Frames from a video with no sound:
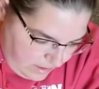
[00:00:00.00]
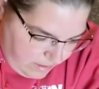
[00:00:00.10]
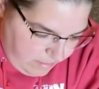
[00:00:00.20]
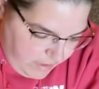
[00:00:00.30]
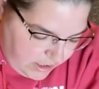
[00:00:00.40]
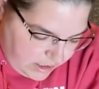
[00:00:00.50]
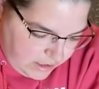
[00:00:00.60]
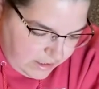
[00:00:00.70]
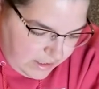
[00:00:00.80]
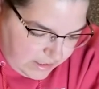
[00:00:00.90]
make
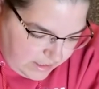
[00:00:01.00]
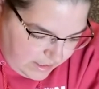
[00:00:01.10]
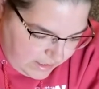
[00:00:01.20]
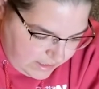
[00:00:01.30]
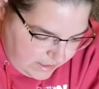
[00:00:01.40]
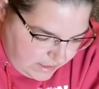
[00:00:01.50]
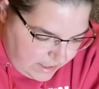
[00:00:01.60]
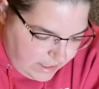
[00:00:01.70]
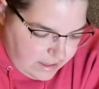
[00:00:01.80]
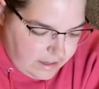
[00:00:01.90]
sure that it's nice and
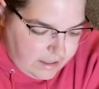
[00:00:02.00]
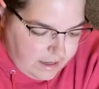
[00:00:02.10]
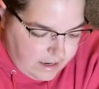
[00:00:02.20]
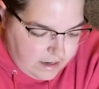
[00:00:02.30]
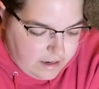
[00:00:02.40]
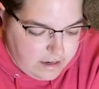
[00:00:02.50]
tight on there.